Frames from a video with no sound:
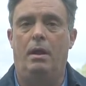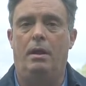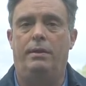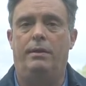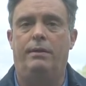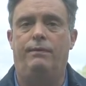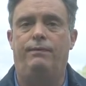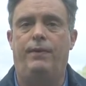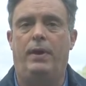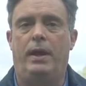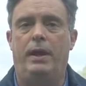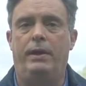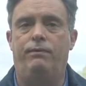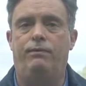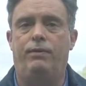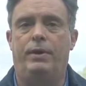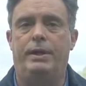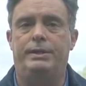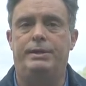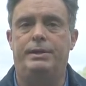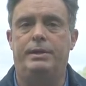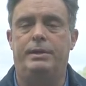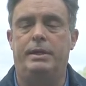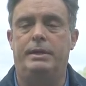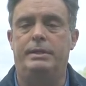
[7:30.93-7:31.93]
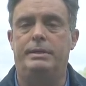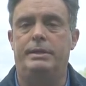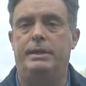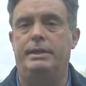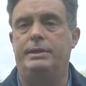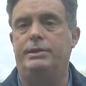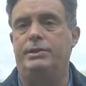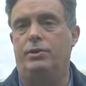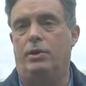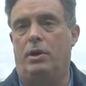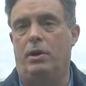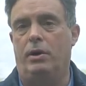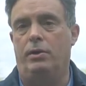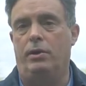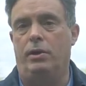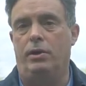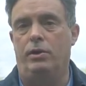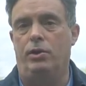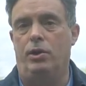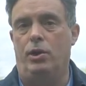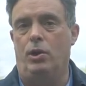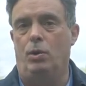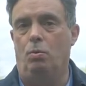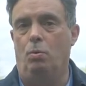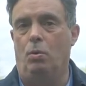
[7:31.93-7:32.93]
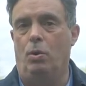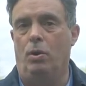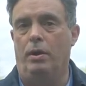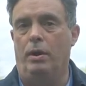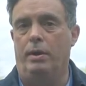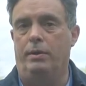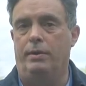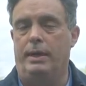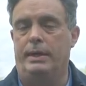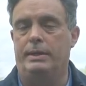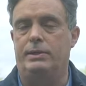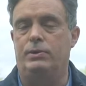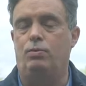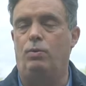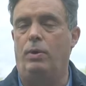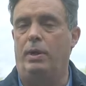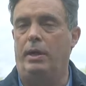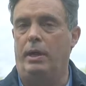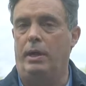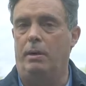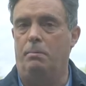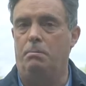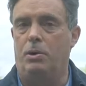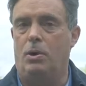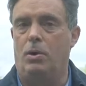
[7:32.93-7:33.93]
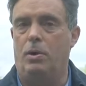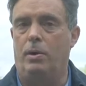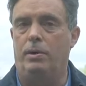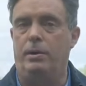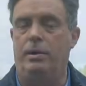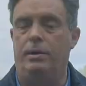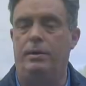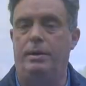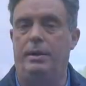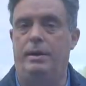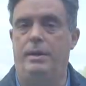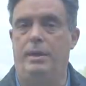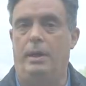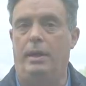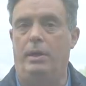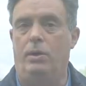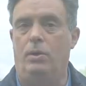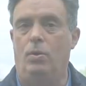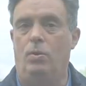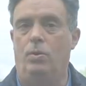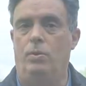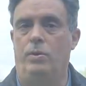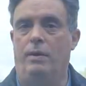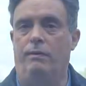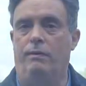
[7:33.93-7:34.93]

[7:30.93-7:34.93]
The five residencies start in year one, and that's really important to take note